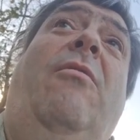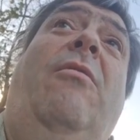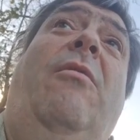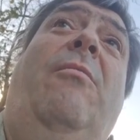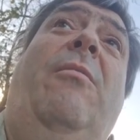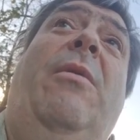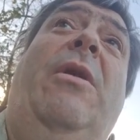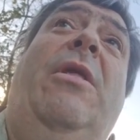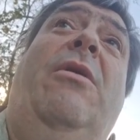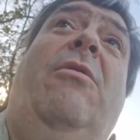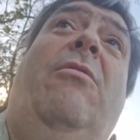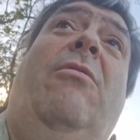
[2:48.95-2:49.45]
The
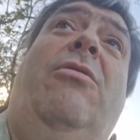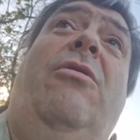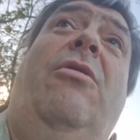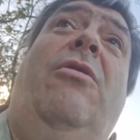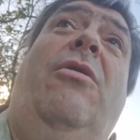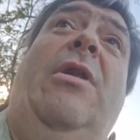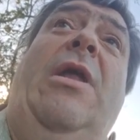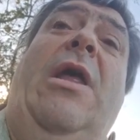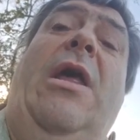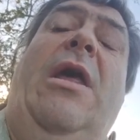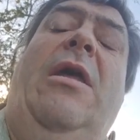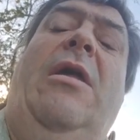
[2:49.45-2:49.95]
meeting on
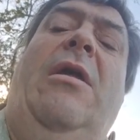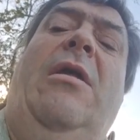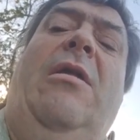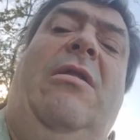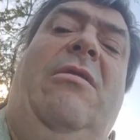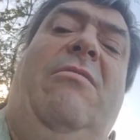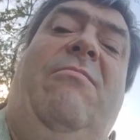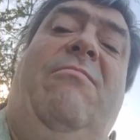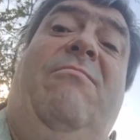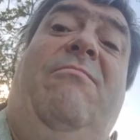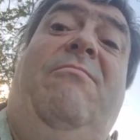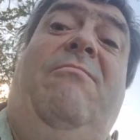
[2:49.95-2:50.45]
Sunday,
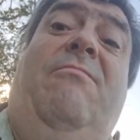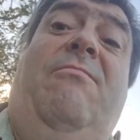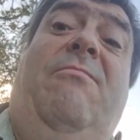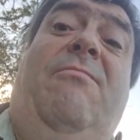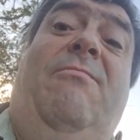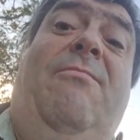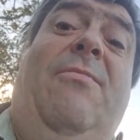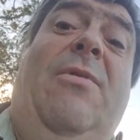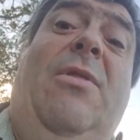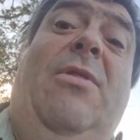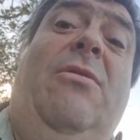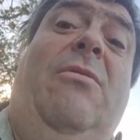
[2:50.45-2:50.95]

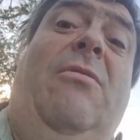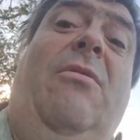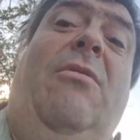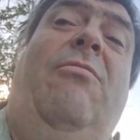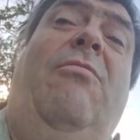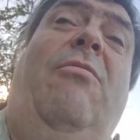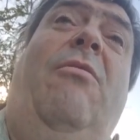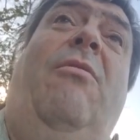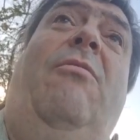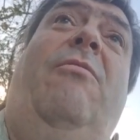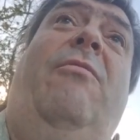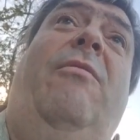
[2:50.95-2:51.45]
it's
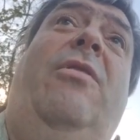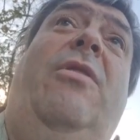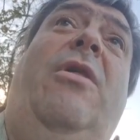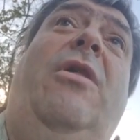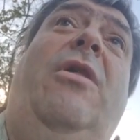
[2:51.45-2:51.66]
born with